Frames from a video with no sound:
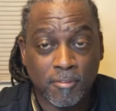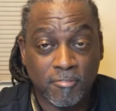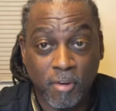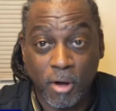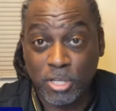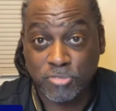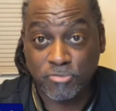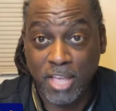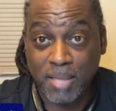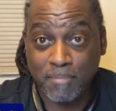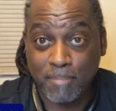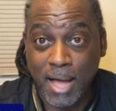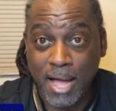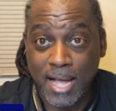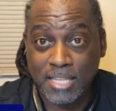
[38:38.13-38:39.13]

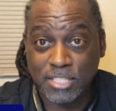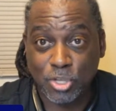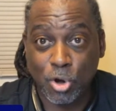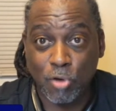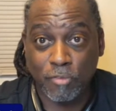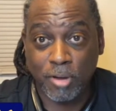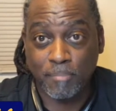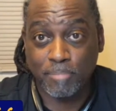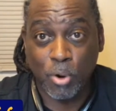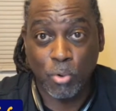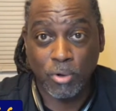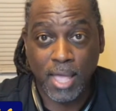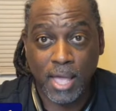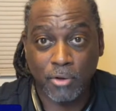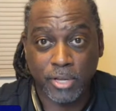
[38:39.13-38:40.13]
phosphate mines over in
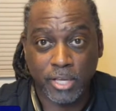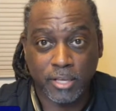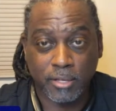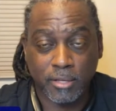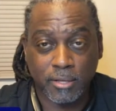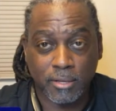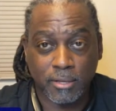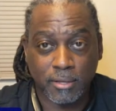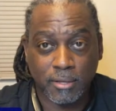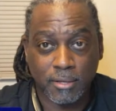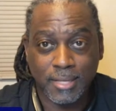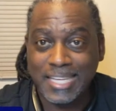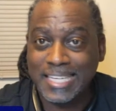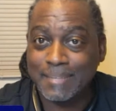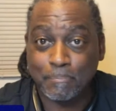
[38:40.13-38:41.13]
Polk County,
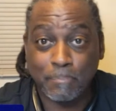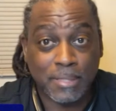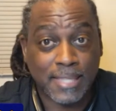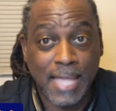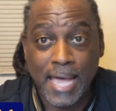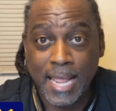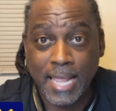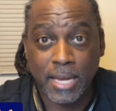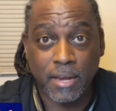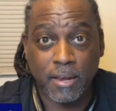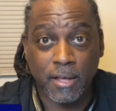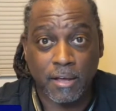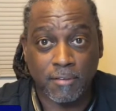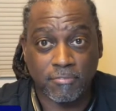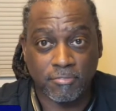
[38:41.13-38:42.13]
but that ain't
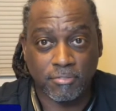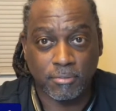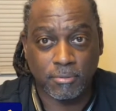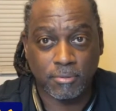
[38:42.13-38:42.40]
enough.